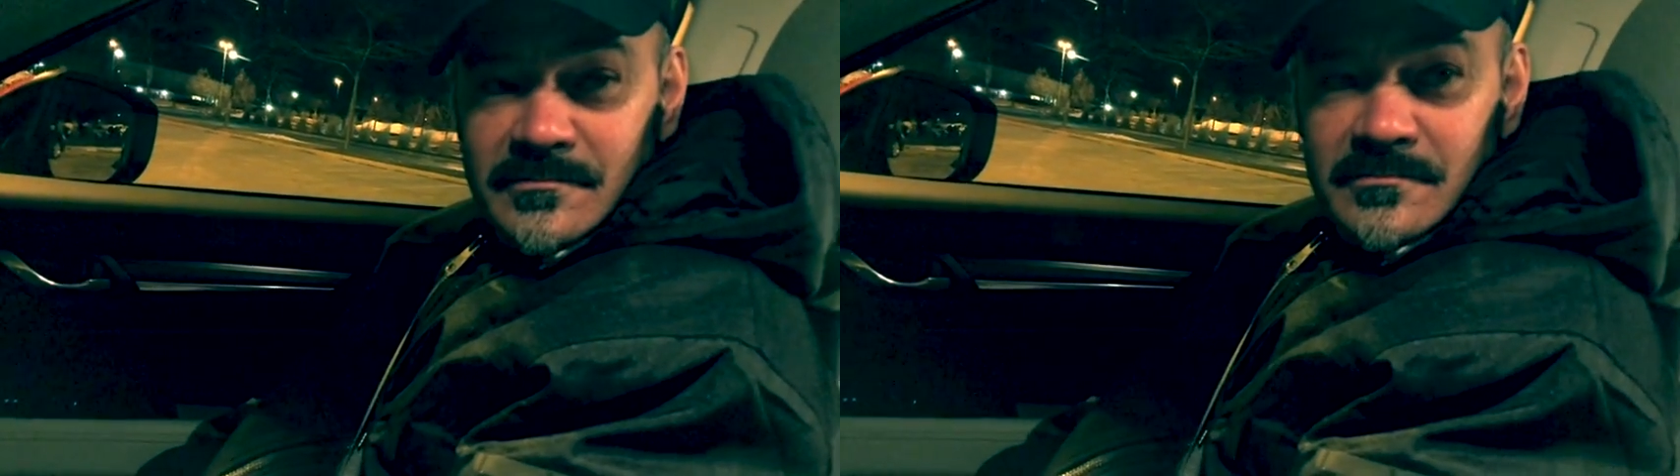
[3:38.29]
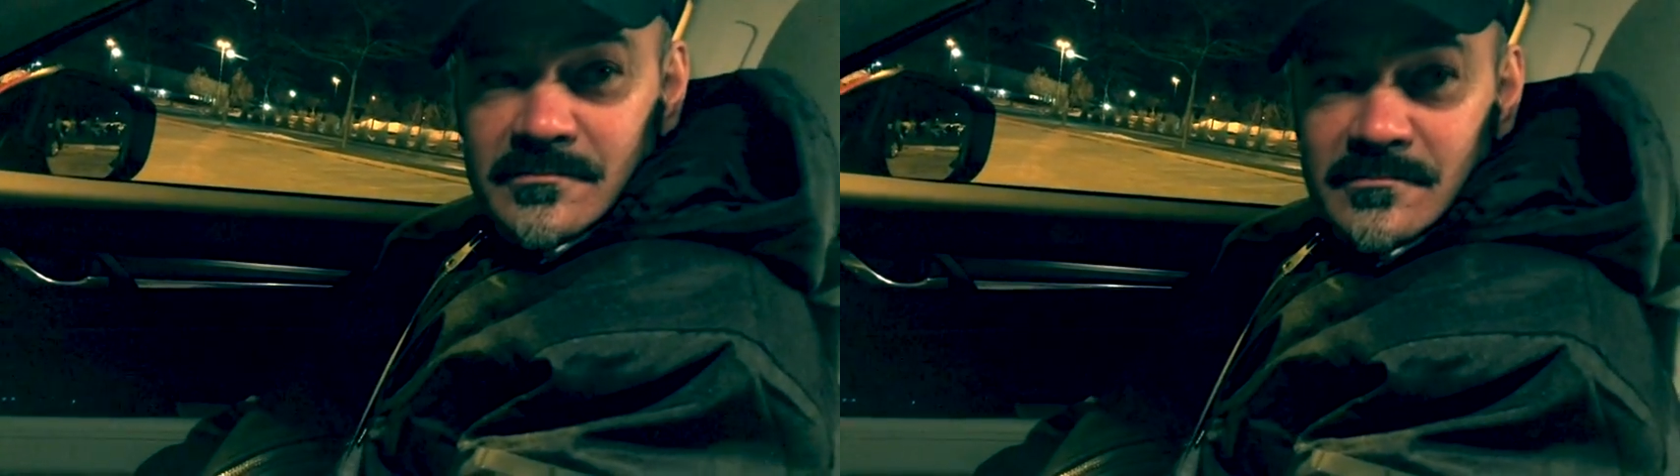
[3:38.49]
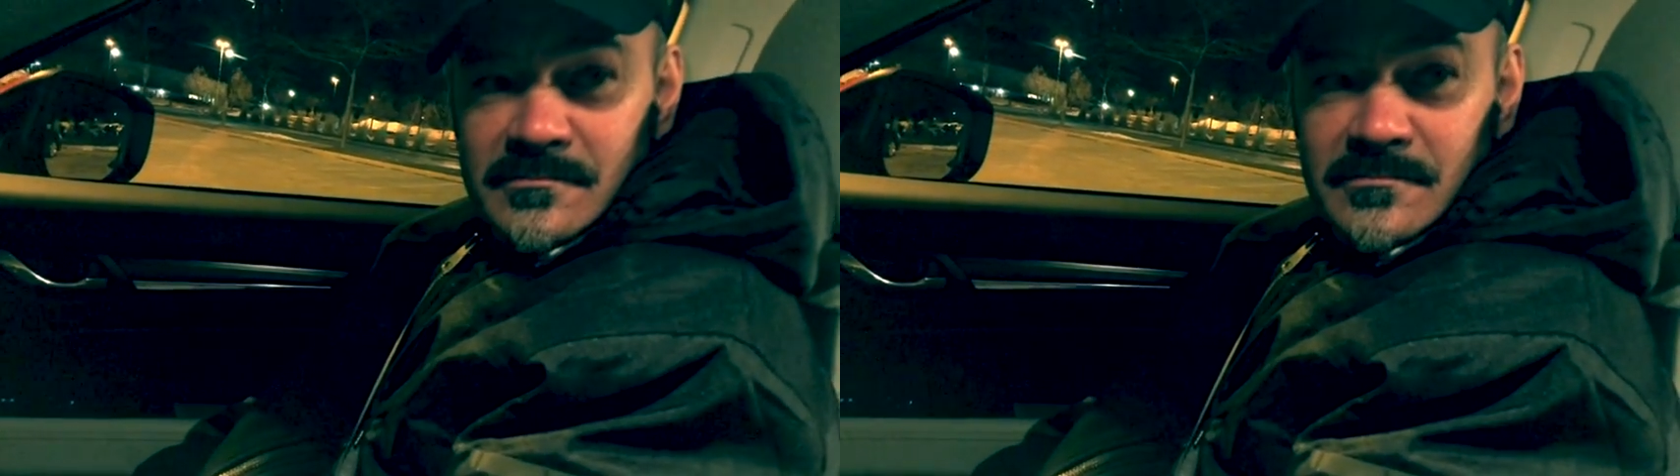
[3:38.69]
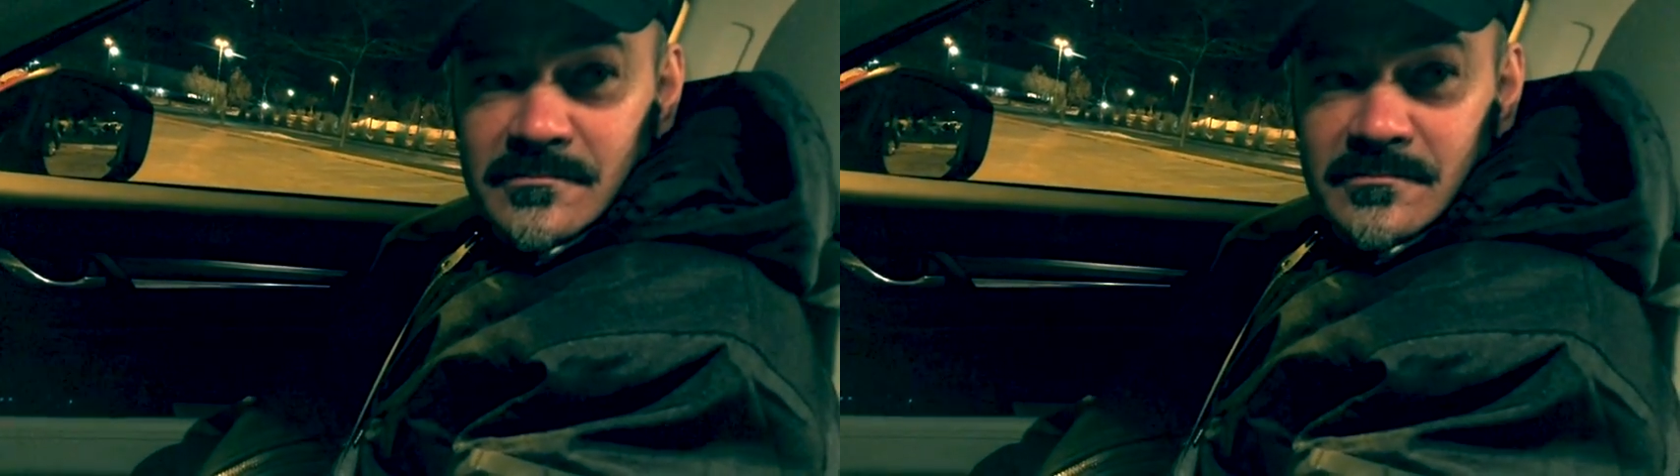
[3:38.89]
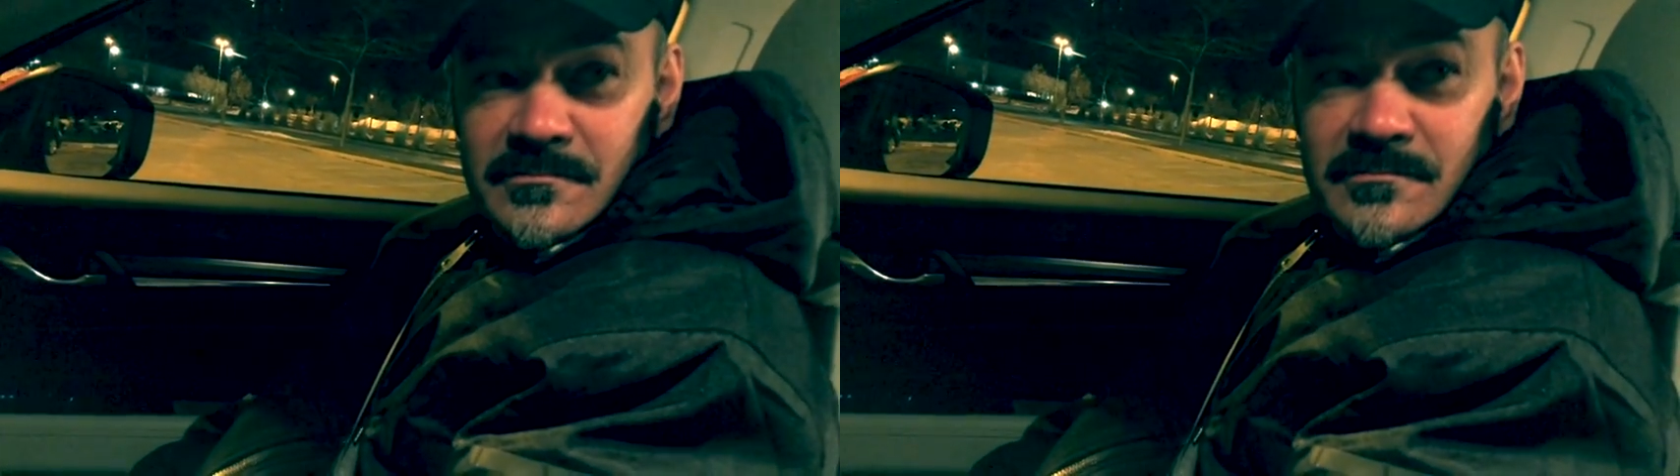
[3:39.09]
the
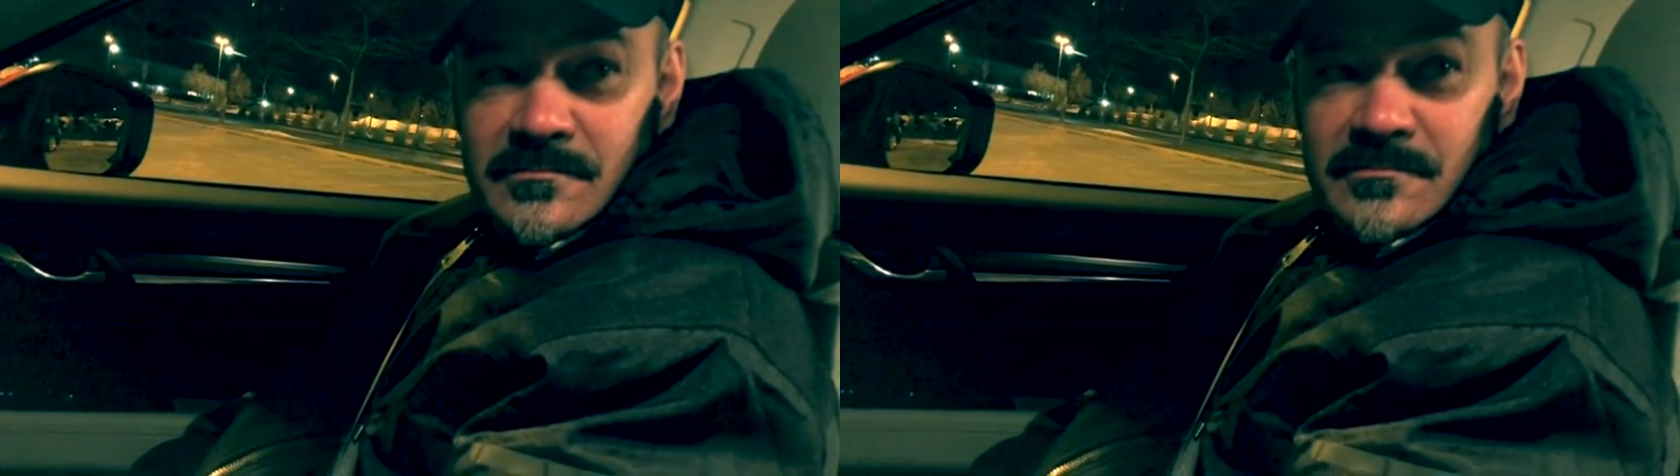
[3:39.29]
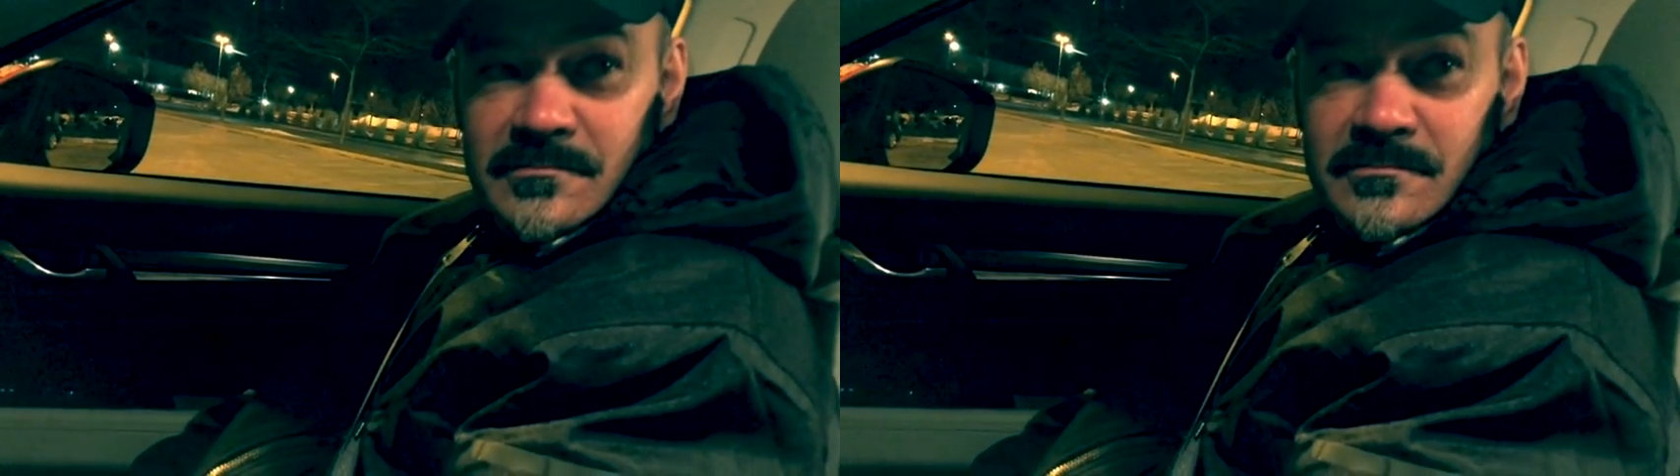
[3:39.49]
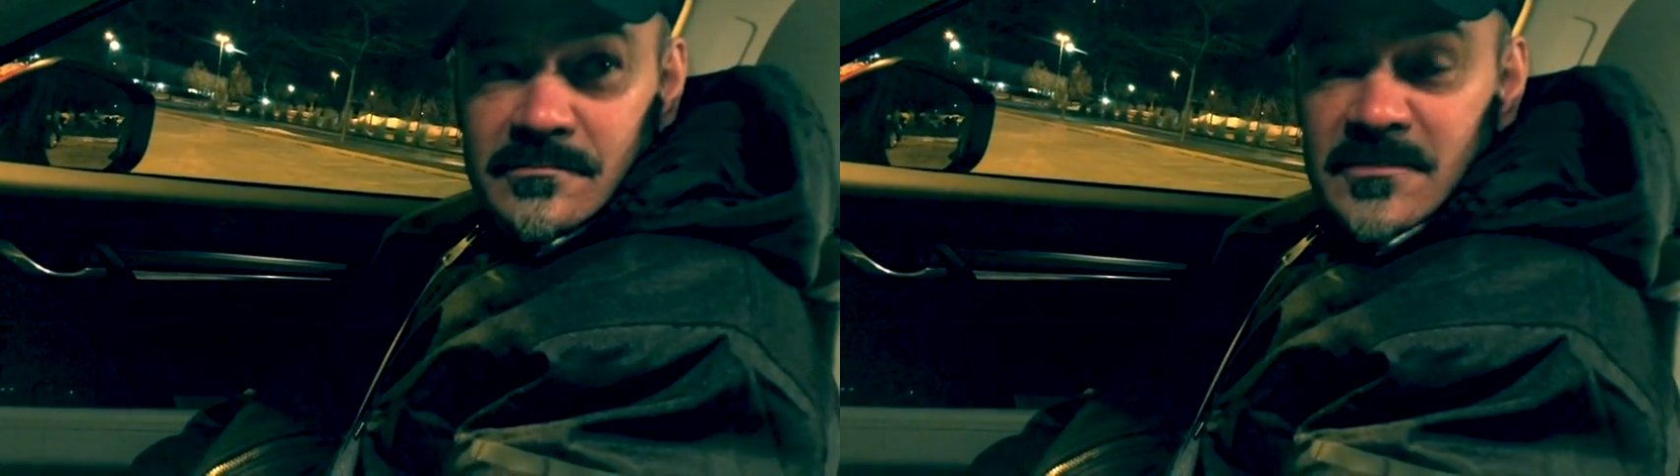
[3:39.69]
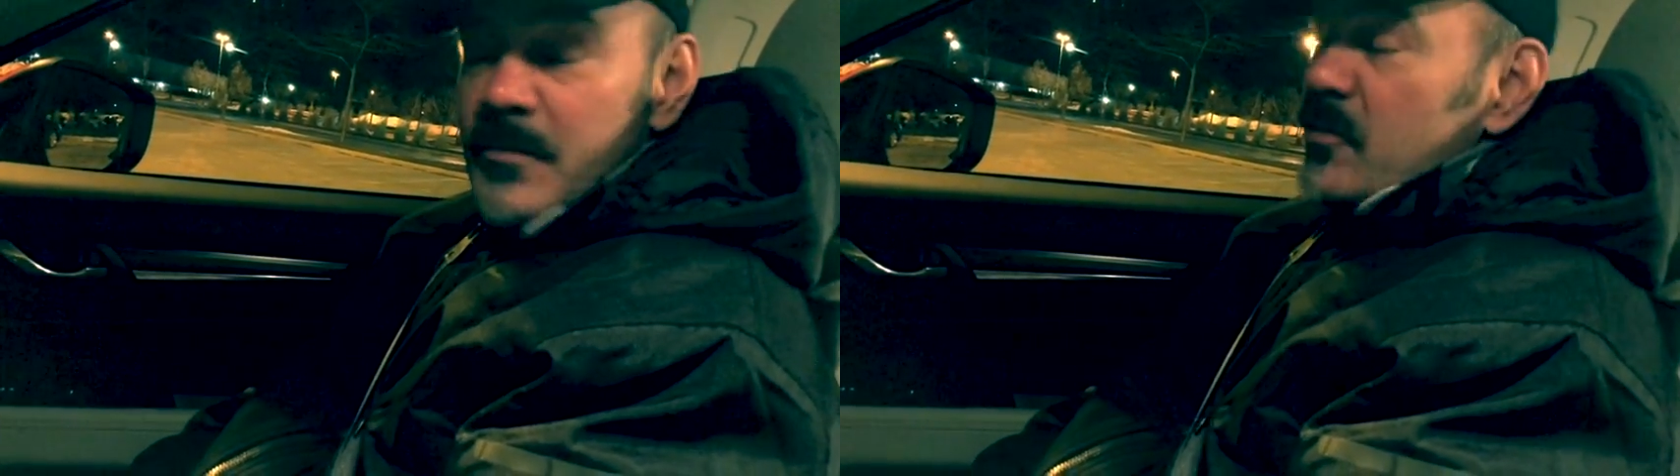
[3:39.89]
music, the